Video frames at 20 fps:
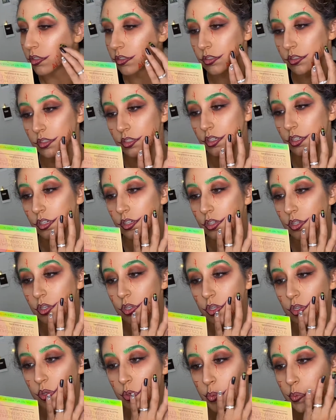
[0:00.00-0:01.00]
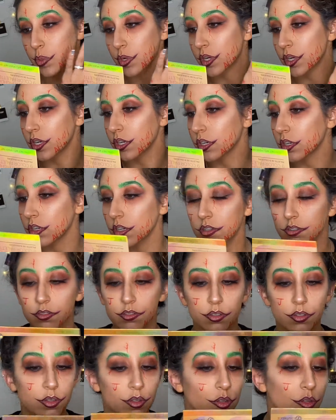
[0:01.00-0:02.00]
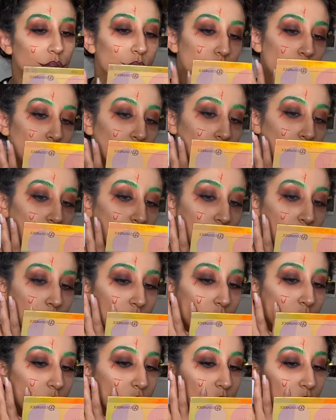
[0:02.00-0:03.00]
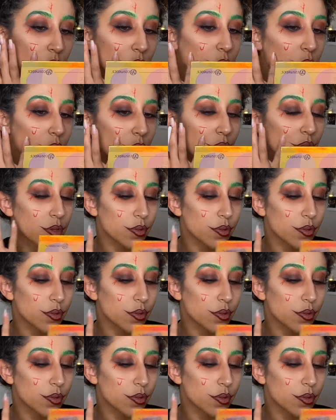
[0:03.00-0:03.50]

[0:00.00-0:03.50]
Just kind of smear it off. No.